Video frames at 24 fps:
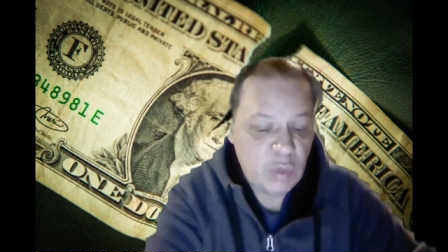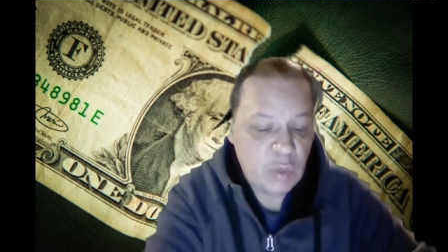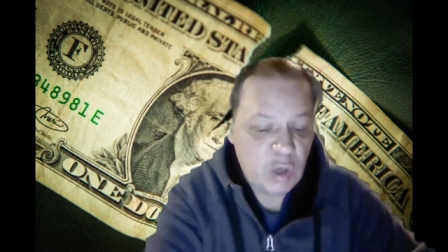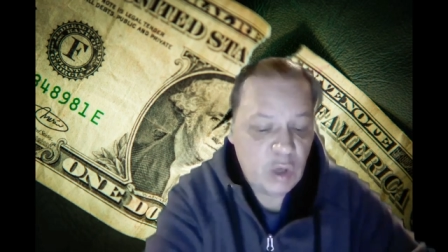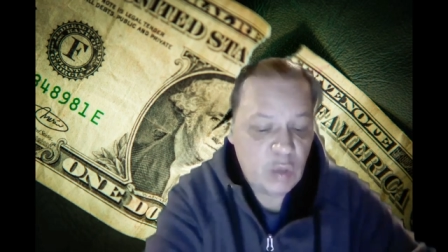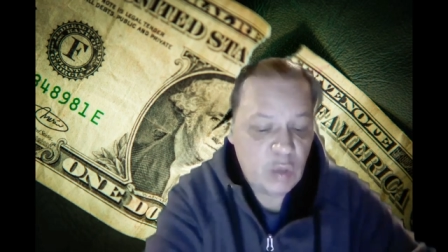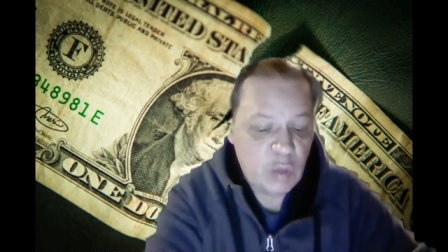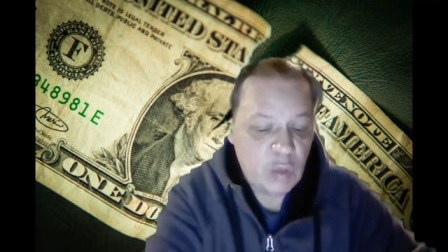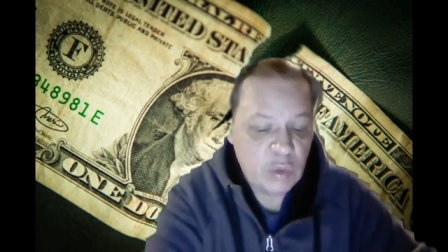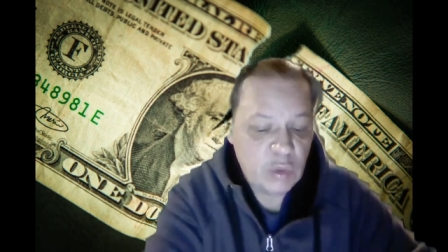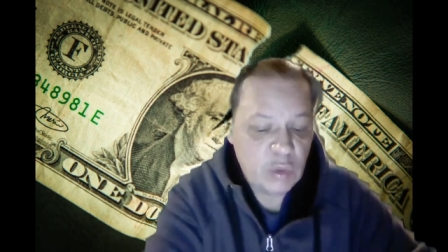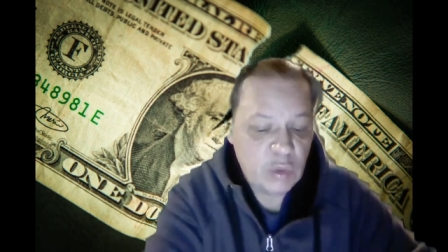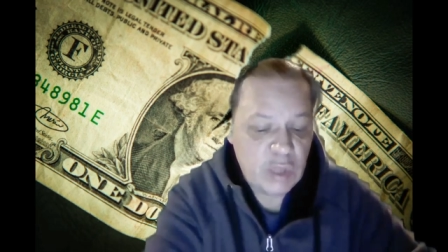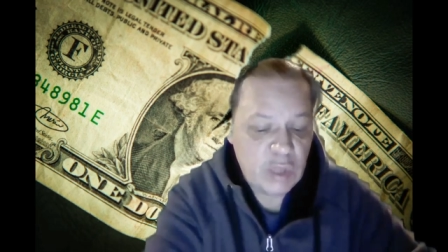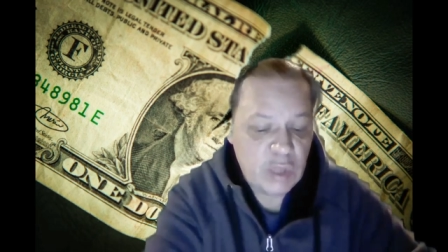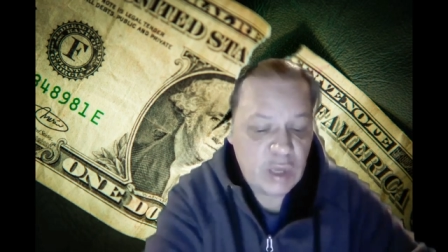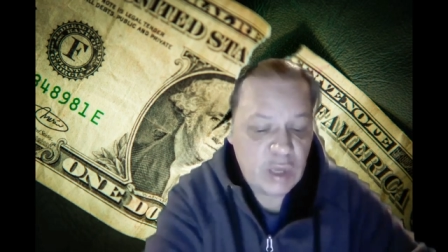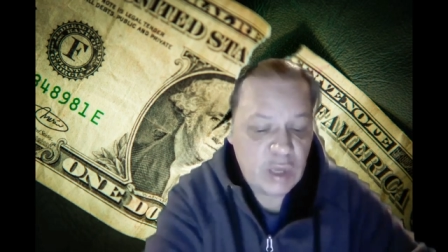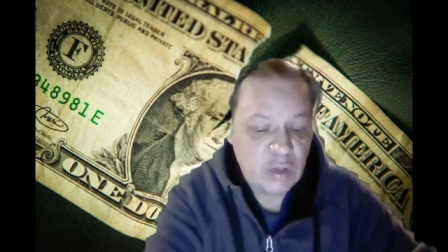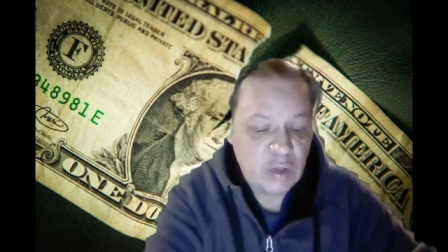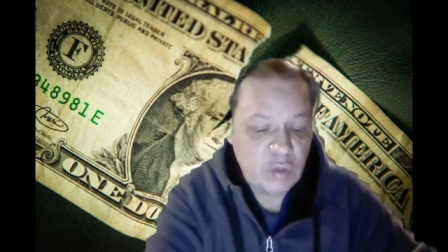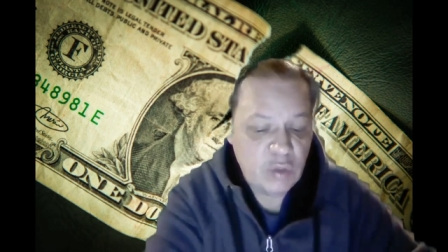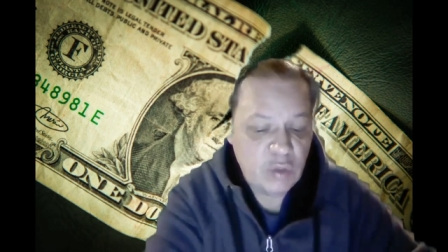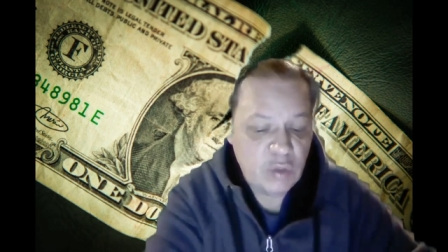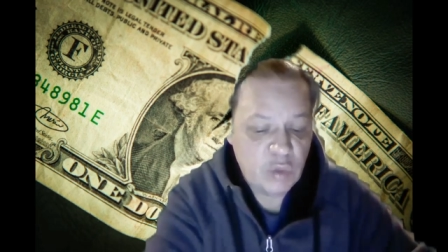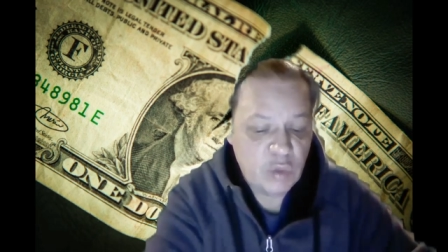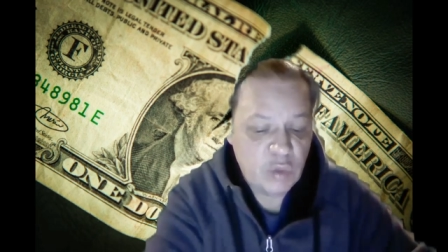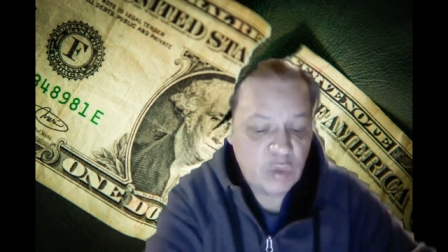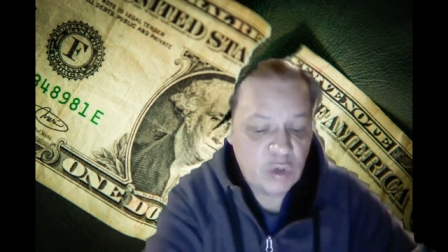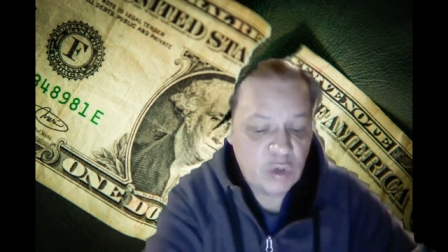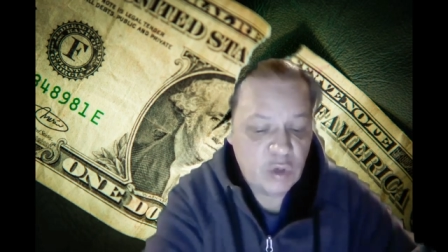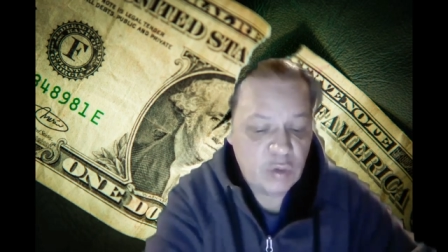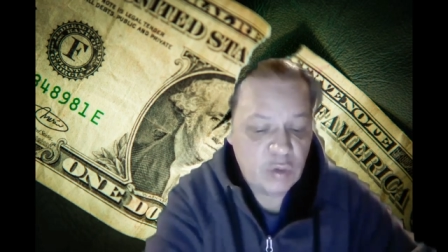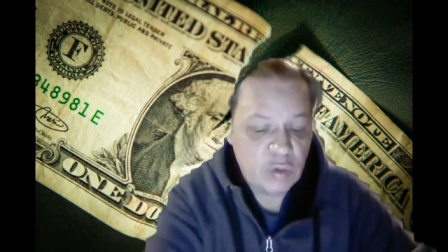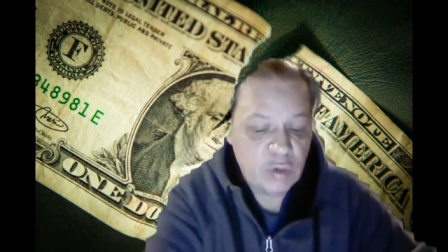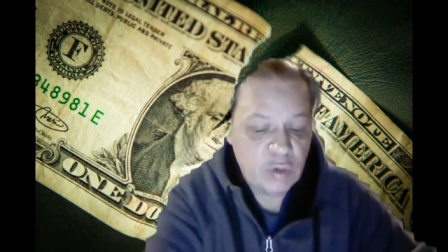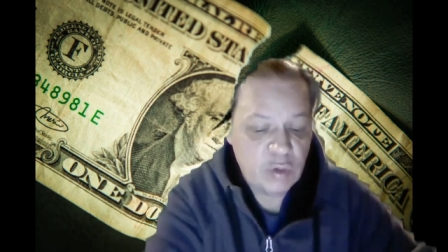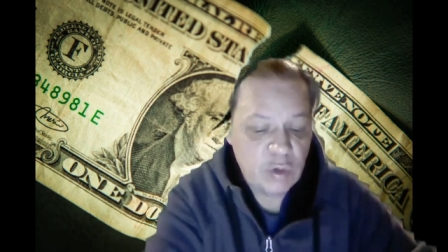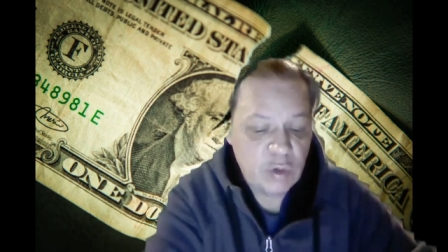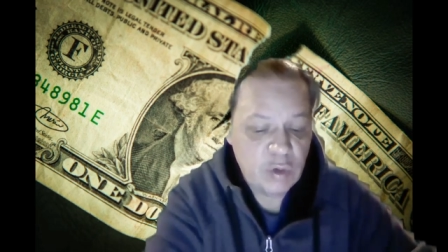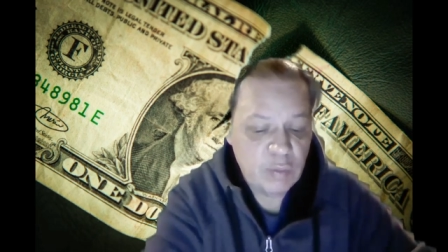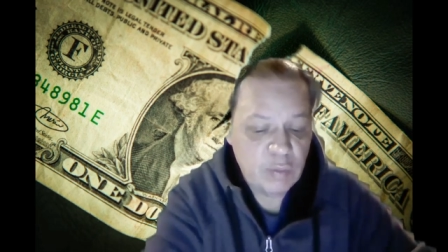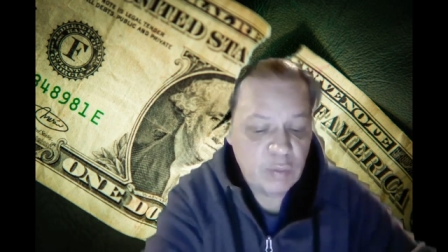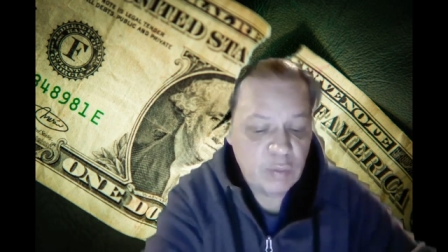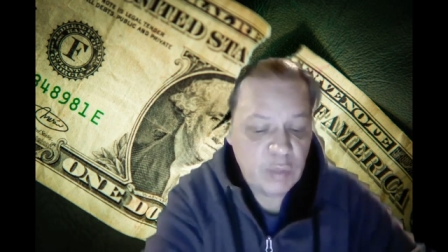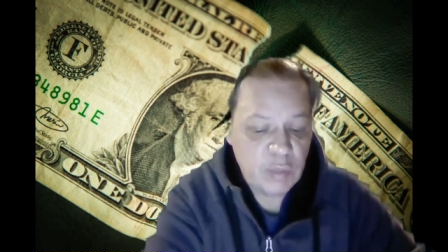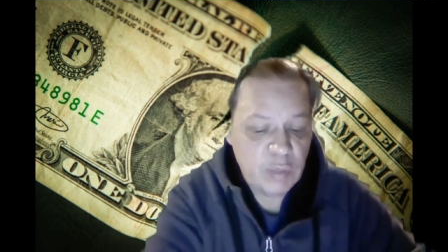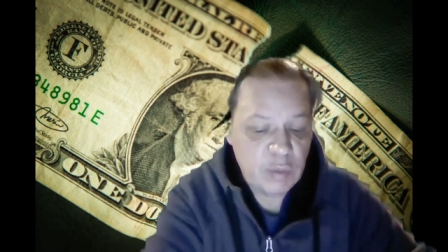almost had to murder,
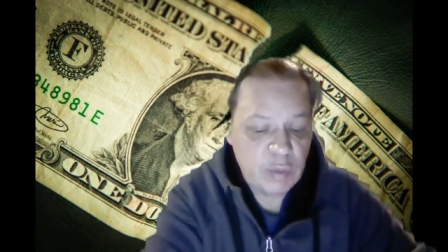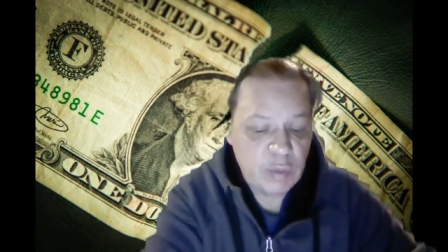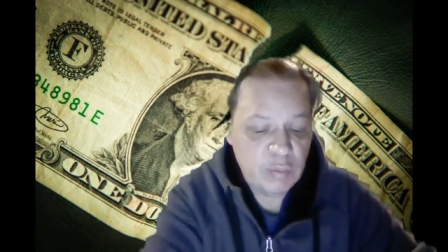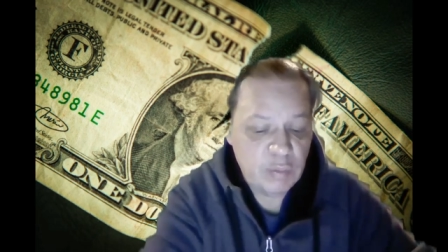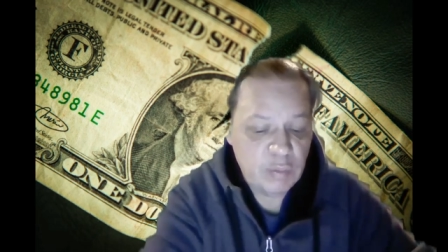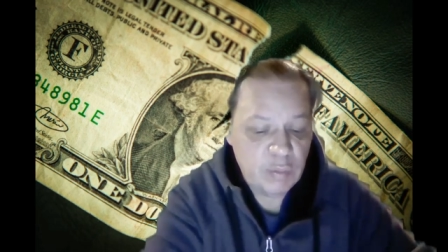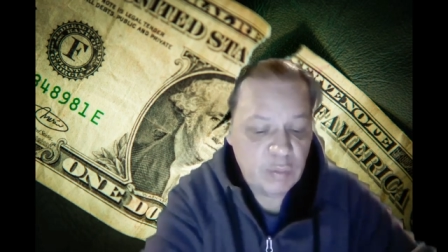be,